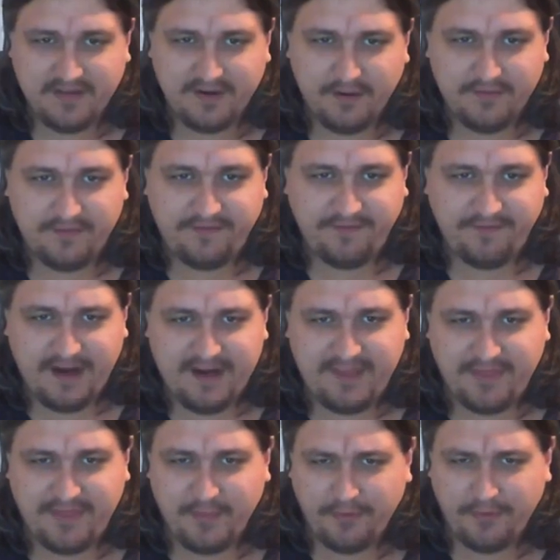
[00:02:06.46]
know, free
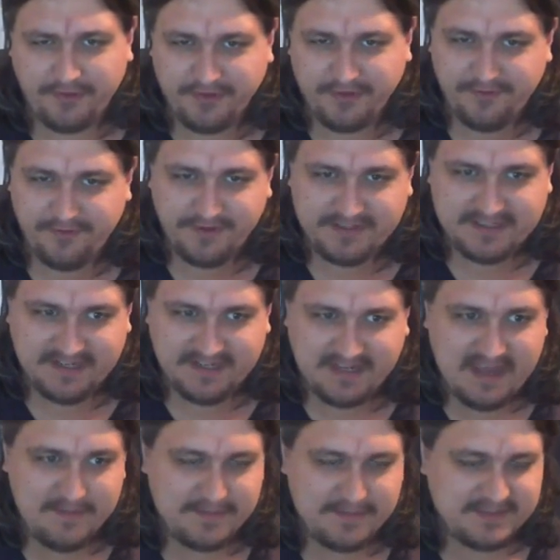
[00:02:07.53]
thought on university
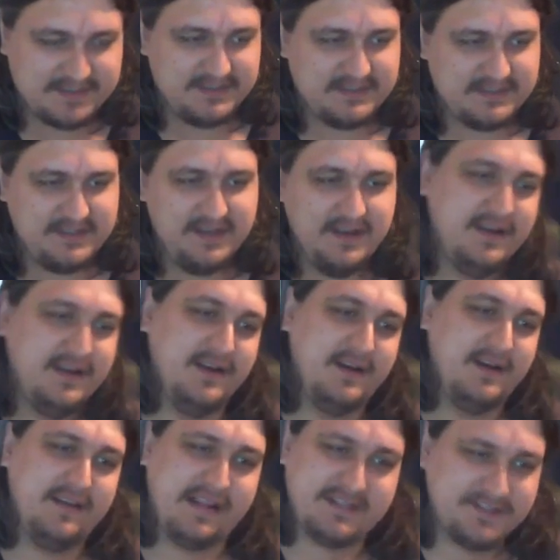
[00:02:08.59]
campuses.
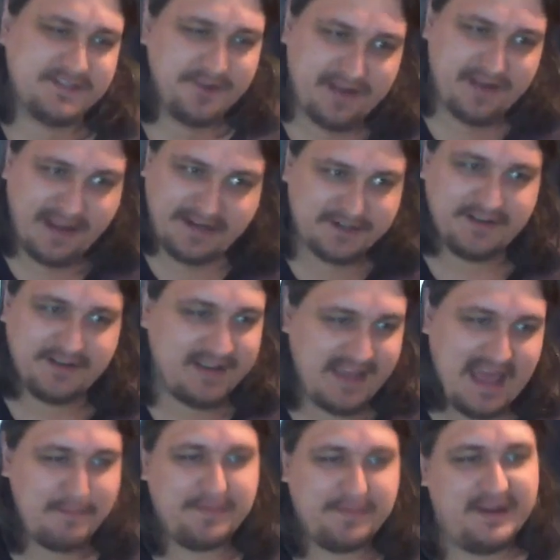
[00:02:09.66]
That's not actually
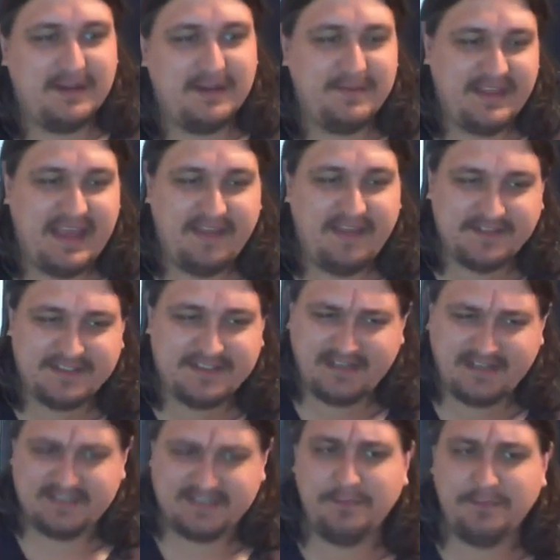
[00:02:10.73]
happening, but they have to
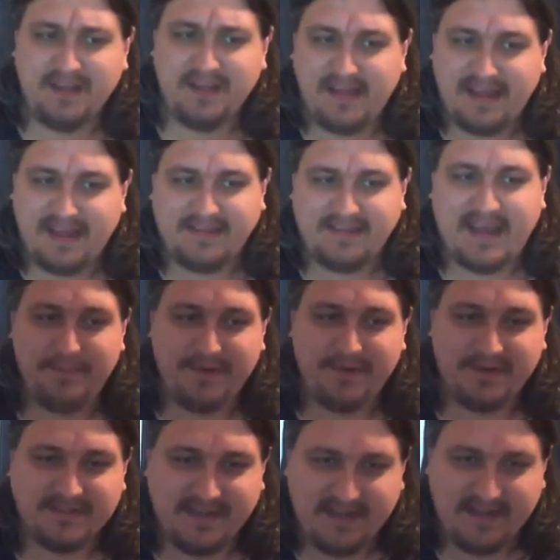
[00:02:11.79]
say something like that
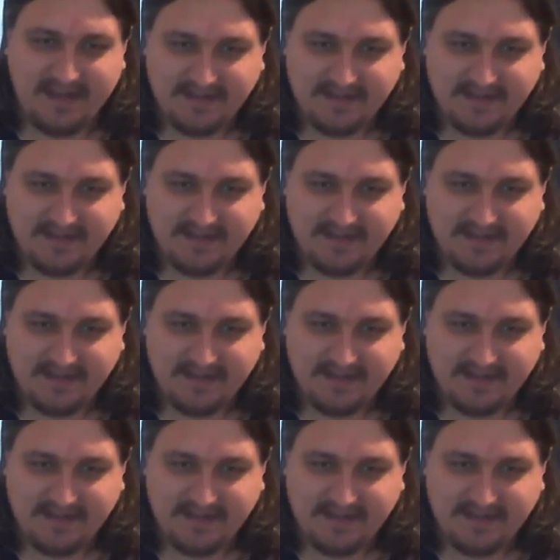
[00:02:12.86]
because they need